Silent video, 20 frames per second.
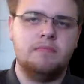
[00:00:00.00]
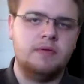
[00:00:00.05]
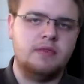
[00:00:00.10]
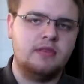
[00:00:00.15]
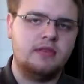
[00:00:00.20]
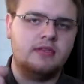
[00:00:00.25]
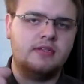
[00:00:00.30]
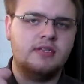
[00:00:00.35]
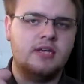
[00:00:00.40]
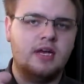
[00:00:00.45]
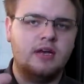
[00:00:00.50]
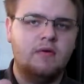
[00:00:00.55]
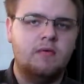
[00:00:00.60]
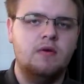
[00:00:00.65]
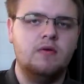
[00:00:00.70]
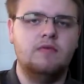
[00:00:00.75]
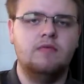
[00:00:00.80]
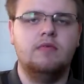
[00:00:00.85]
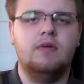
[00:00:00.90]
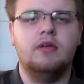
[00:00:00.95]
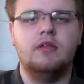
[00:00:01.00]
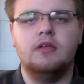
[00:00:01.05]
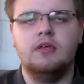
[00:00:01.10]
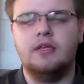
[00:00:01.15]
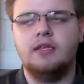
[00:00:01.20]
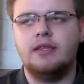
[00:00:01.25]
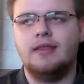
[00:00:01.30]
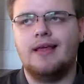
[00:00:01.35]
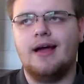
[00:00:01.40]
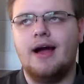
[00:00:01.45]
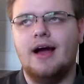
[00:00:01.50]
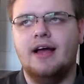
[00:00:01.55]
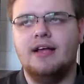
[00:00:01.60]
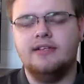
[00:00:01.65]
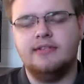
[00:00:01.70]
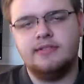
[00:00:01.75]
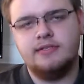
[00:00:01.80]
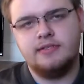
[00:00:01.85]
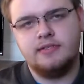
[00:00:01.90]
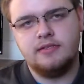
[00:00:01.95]
but the second one really
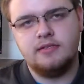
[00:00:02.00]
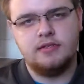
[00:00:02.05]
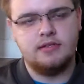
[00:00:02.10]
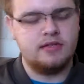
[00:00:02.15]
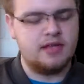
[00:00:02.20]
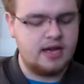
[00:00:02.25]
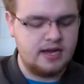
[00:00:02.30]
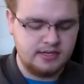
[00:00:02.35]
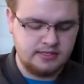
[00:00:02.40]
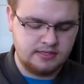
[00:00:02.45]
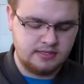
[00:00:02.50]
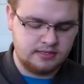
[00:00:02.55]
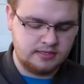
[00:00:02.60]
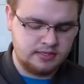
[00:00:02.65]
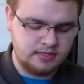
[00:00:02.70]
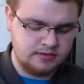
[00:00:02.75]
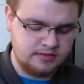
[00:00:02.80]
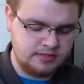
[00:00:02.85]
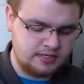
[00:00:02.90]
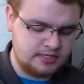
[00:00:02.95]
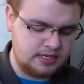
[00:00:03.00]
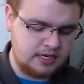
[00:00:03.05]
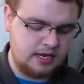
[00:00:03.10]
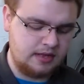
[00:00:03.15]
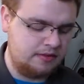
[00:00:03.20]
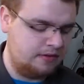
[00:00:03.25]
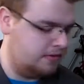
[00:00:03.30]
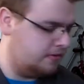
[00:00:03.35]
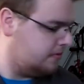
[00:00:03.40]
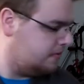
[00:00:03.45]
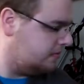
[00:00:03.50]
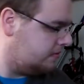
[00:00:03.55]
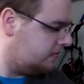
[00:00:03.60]
ties the series together.